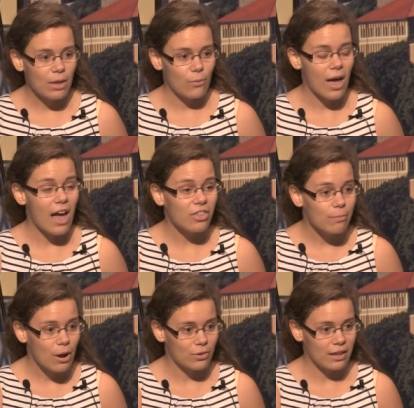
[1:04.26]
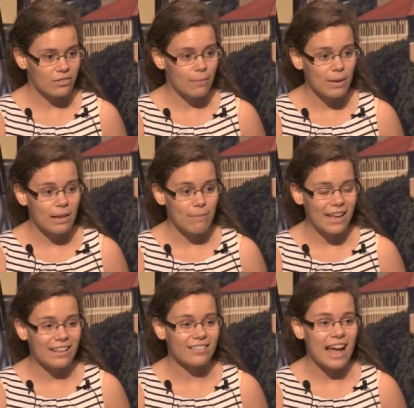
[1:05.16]
me what other proteins are being
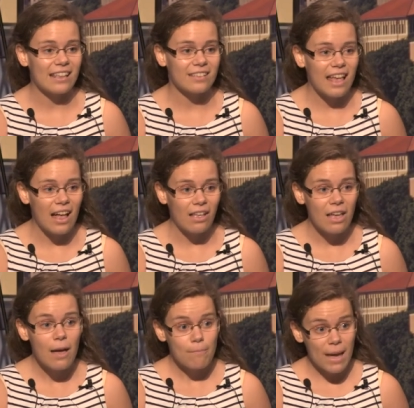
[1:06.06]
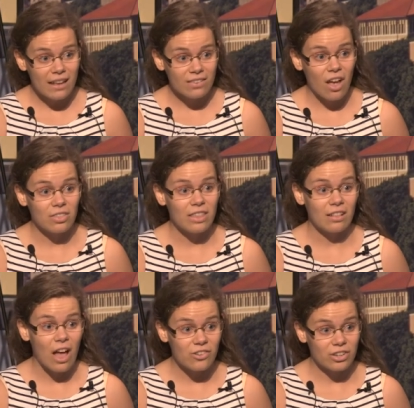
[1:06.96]
made inside a cell based on
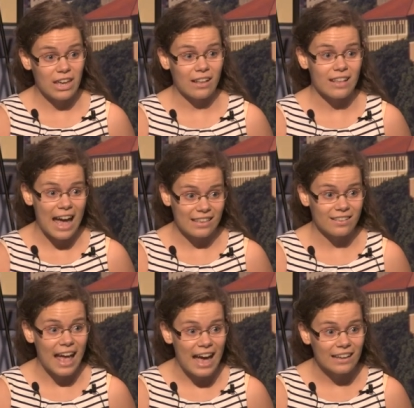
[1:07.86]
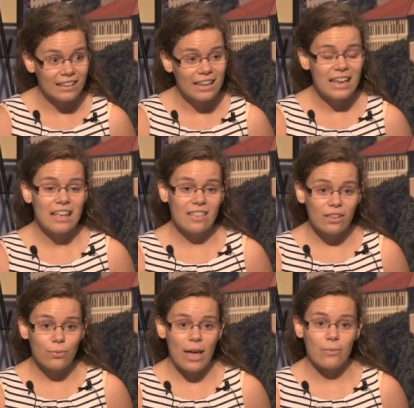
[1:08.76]
the logic gates I design. In
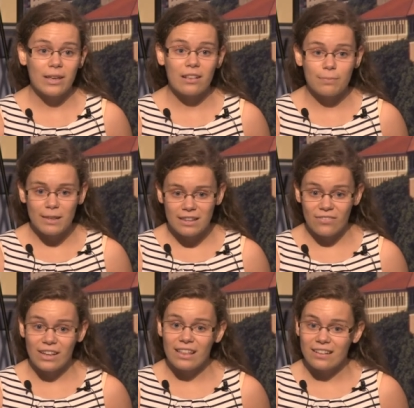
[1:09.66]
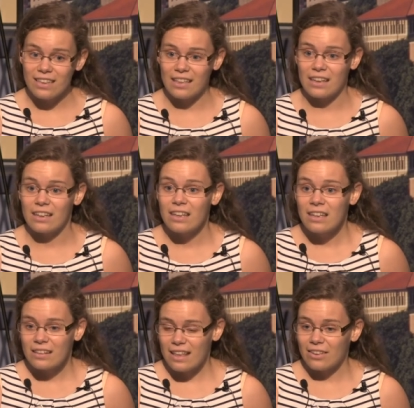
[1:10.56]
this way, we can specifically study
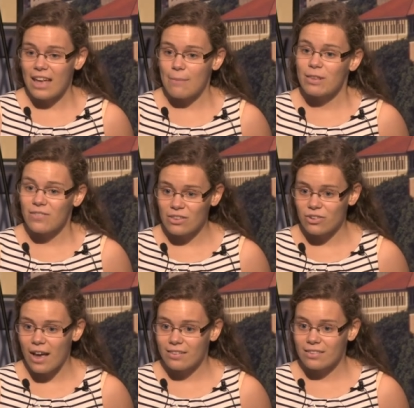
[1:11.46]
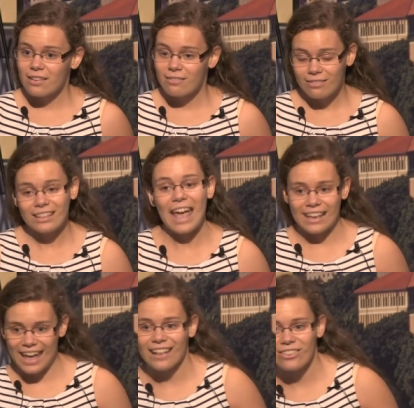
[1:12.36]
cell types of interest
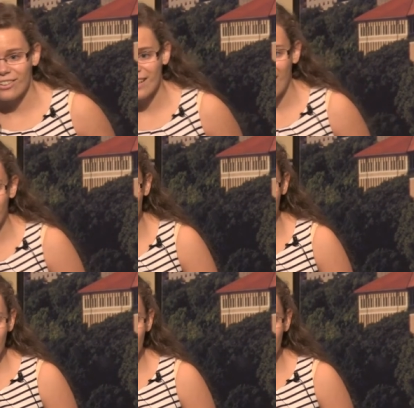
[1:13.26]
like cancer cells.